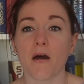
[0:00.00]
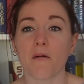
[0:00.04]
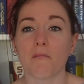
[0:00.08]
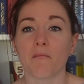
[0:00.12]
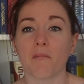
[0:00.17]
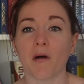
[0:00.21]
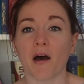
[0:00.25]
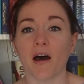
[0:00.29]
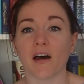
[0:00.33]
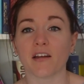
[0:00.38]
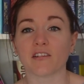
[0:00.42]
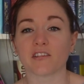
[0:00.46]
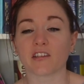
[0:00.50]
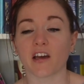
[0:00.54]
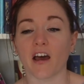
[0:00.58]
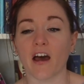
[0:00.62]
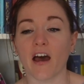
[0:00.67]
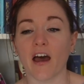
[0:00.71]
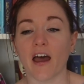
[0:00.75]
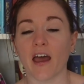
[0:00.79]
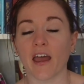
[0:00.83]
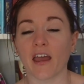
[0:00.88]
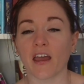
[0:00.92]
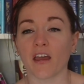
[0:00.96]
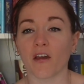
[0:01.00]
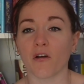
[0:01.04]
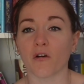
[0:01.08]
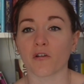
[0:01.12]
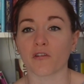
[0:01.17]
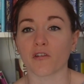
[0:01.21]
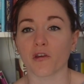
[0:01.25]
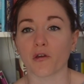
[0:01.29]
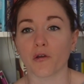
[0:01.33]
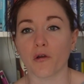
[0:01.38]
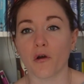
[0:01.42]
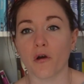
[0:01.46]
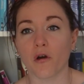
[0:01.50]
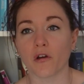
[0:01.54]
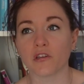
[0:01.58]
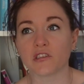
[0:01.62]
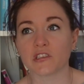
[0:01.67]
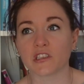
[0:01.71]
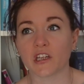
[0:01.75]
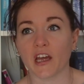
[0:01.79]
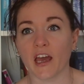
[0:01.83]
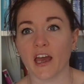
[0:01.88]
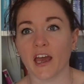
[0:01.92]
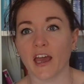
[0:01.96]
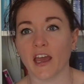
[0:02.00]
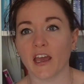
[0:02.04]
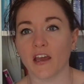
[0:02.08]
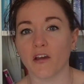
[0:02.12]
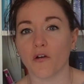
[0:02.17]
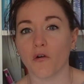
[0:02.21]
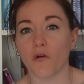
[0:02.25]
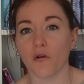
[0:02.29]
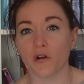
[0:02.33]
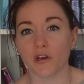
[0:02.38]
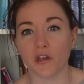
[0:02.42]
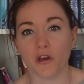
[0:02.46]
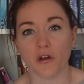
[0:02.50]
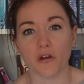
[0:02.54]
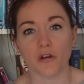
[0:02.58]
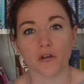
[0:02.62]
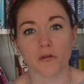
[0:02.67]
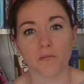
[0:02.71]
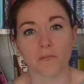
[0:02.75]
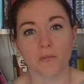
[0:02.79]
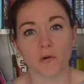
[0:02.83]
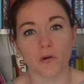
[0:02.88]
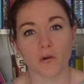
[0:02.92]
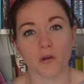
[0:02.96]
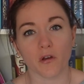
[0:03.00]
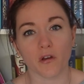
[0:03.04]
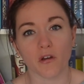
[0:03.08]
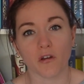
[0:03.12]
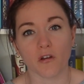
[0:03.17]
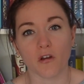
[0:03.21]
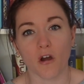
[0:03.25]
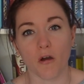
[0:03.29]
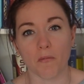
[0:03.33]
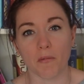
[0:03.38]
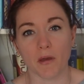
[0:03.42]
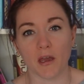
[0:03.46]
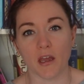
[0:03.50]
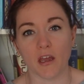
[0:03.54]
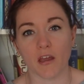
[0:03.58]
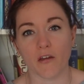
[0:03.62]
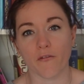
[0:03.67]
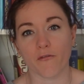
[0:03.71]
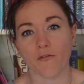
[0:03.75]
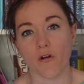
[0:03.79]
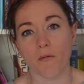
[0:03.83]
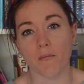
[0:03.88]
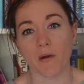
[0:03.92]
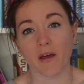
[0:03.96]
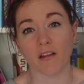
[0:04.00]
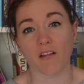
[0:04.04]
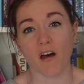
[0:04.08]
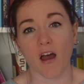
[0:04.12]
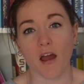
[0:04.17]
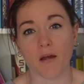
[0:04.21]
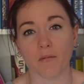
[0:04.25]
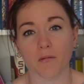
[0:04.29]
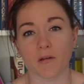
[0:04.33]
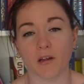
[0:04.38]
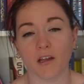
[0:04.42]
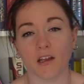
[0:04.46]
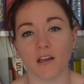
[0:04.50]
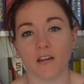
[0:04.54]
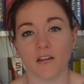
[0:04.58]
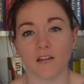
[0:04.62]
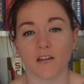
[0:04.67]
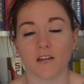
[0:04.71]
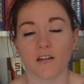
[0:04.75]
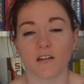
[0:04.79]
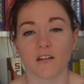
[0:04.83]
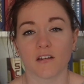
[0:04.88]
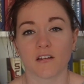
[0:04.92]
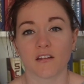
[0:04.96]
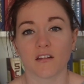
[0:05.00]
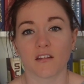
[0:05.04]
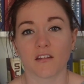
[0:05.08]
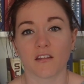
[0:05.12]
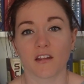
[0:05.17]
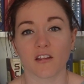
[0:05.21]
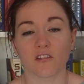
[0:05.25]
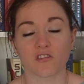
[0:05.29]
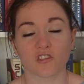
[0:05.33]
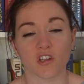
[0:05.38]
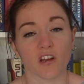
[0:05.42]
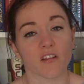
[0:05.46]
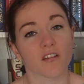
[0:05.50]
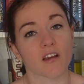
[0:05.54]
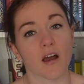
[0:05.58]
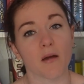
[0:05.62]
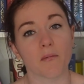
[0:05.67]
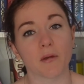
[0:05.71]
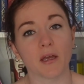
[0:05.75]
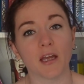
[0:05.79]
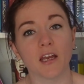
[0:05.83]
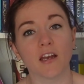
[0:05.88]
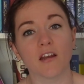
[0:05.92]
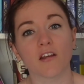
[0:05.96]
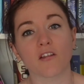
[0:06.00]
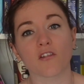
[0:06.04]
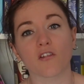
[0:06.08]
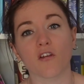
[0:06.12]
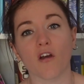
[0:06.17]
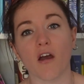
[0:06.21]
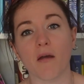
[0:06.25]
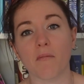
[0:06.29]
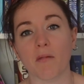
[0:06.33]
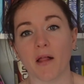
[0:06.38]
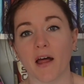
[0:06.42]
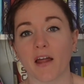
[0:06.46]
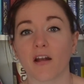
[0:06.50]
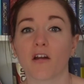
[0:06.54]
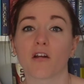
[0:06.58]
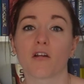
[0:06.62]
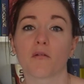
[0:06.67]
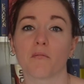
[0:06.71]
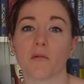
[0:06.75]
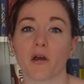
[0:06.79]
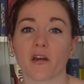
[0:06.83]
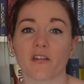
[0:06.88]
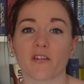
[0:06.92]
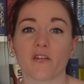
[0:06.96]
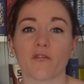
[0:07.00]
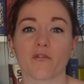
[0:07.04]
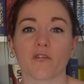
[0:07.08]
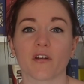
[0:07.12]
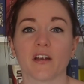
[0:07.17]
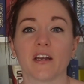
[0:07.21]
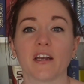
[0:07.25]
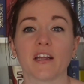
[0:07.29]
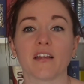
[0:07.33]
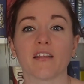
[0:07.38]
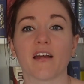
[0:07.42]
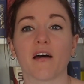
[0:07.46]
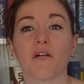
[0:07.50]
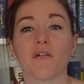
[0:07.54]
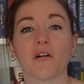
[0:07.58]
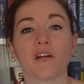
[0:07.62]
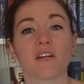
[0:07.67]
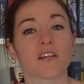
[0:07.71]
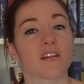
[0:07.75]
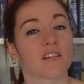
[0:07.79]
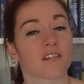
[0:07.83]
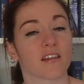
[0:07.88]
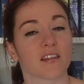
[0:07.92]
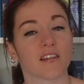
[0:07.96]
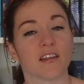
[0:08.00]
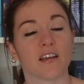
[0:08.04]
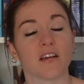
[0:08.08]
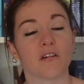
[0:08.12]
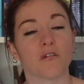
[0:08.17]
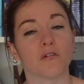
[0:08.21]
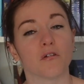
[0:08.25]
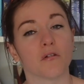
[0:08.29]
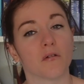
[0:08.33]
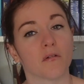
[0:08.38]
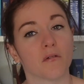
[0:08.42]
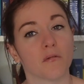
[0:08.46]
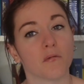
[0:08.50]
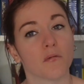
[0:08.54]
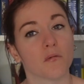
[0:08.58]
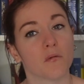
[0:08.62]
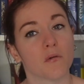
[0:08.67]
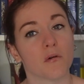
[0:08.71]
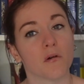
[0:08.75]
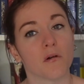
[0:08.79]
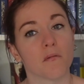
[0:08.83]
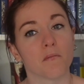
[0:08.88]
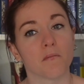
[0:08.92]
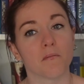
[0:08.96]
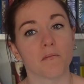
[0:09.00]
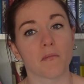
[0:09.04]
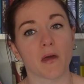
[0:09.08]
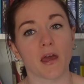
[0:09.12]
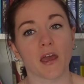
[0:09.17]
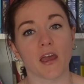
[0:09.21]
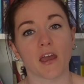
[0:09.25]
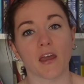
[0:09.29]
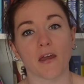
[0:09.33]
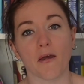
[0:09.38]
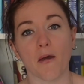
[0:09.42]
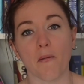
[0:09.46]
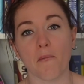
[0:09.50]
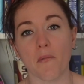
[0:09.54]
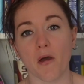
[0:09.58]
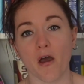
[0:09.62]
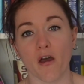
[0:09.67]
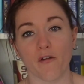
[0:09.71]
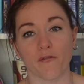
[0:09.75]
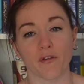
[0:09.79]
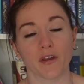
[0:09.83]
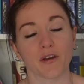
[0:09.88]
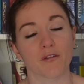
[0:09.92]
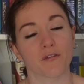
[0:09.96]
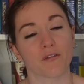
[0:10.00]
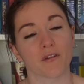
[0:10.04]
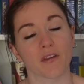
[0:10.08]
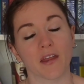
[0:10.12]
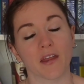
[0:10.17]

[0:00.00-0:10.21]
But I also got a audio book copy from my library that's just come in, so I plan on immersive reading that one because I think it will be perfect for